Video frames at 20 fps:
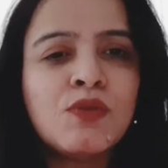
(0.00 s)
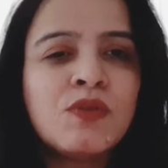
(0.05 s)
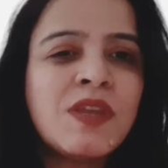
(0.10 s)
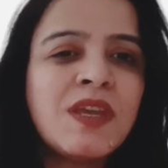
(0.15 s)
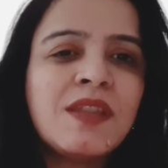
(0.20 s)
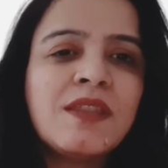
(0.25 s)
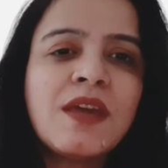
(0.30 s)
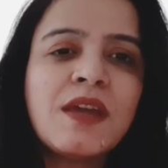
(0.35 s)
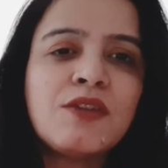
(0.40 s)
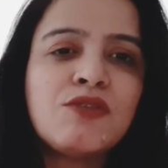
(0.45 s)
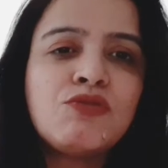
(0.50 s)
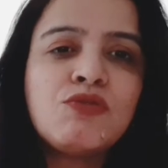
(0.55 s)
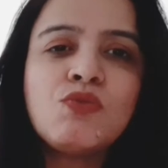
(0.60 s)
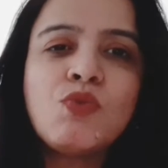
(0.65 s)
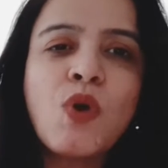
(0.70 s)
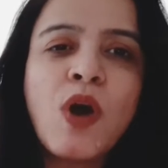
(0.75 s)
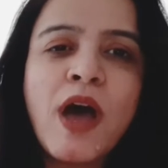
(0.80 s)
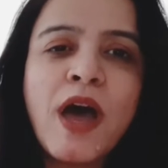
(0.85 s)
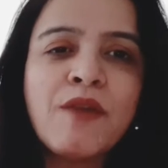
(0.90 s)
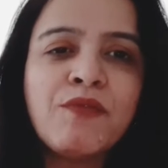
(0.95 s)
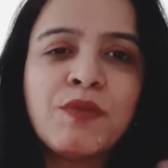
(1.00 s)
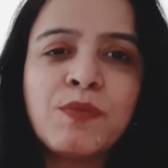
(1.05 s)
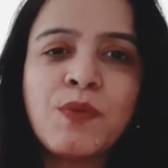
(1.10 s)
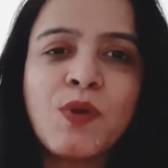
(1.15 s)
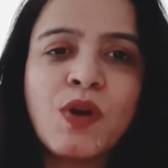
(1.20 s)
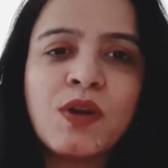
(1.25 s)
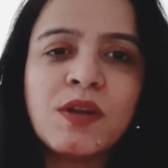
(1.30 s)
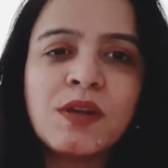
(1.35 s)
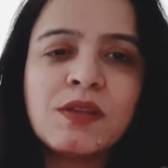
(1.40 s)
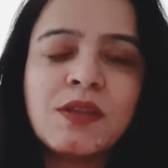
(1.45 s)
you think that you have a
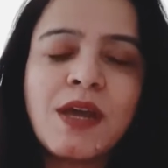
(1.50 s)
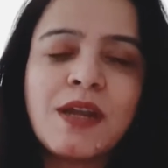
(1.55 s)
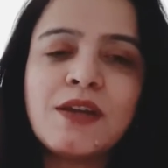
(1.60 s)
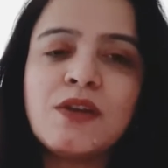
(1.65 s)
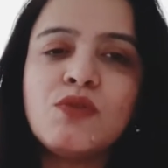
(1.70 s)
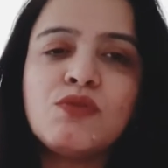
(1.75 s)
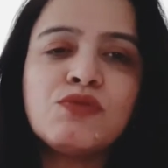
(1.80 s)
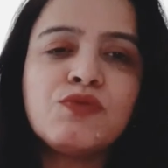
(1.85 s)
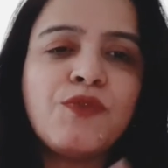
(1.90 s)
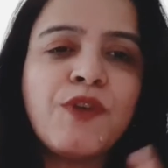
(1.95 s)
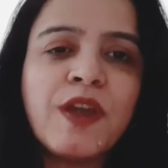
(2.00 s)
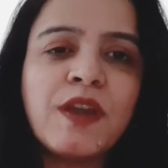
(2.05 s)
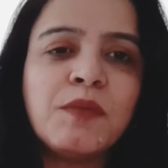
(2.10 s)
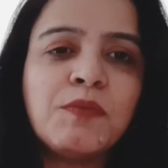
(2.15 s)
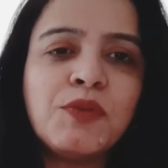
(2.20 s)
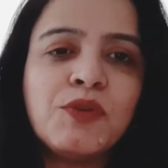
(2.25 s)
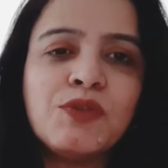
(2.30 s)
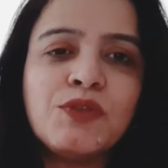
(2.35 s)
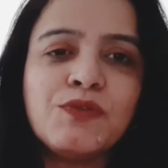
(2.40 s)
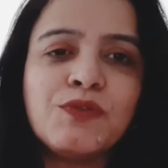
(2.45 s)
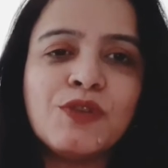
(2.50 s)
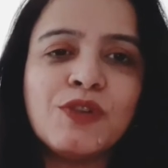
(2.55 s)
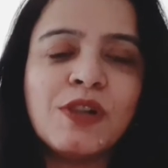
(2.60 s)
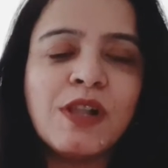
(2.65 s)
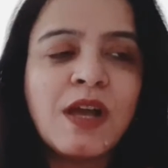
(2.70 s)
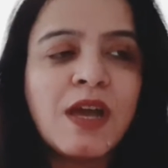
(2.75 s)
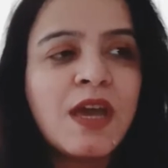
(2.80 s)
product that looks very beautiful.